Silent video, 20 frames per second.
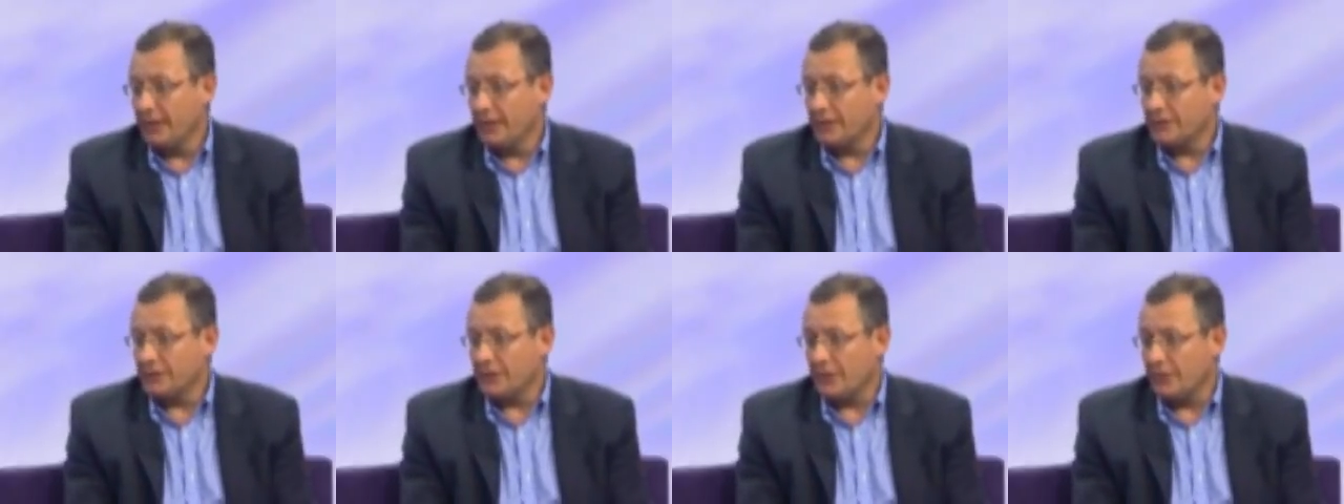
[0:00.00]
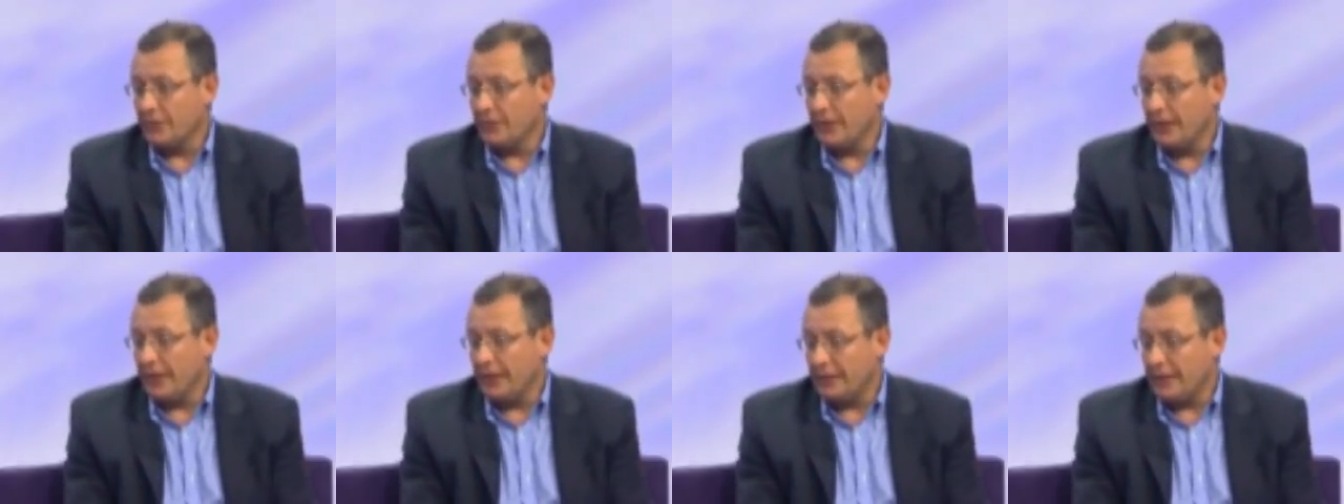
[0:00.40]
So
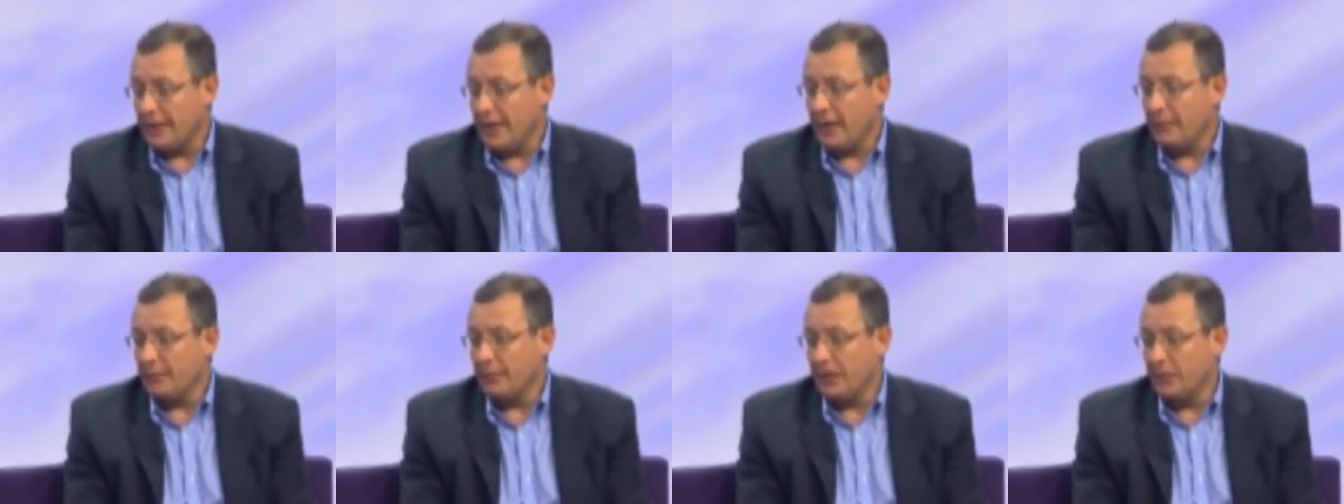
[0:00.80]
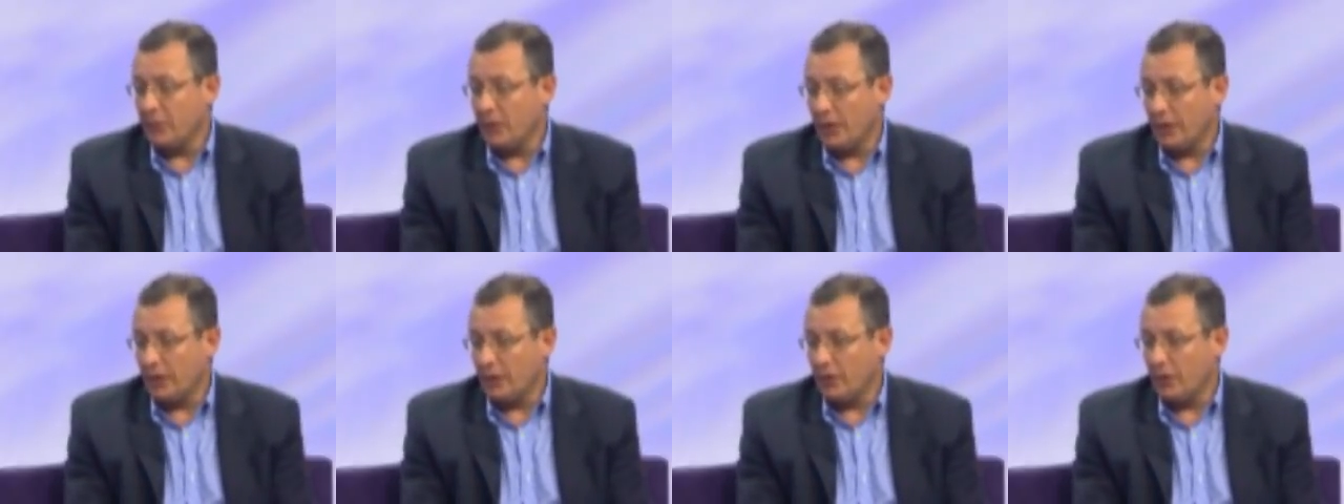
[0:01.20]
it can be
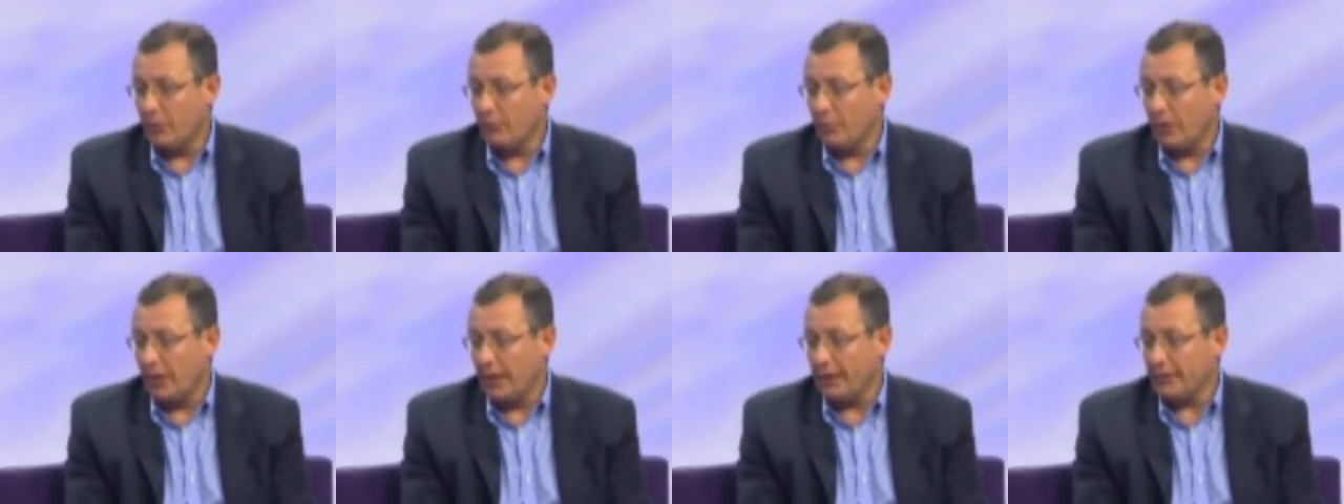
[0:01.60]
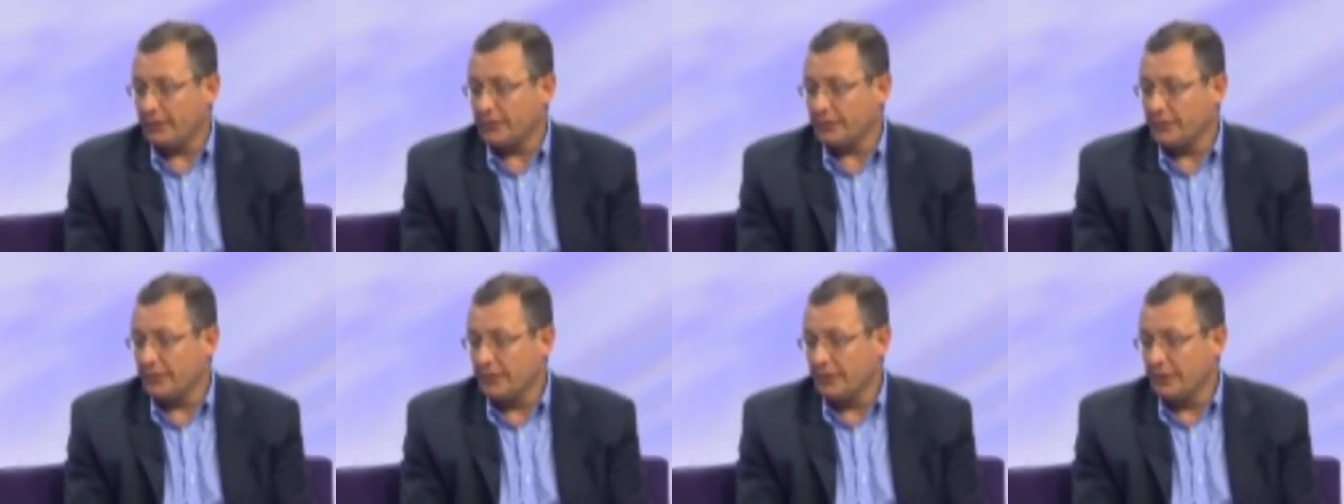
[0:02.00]
quite
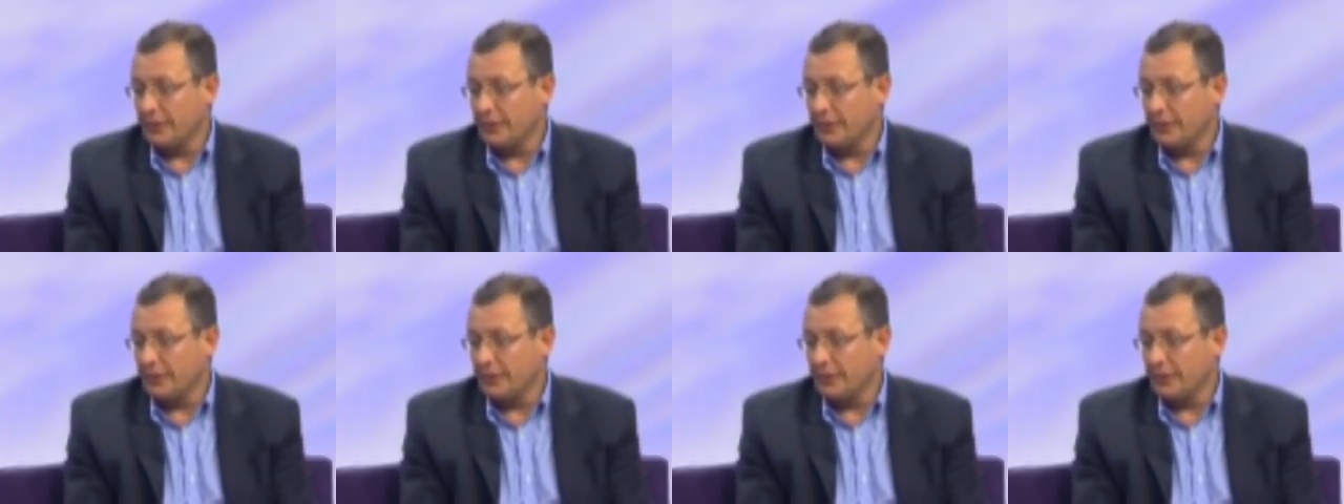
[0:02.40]
complex.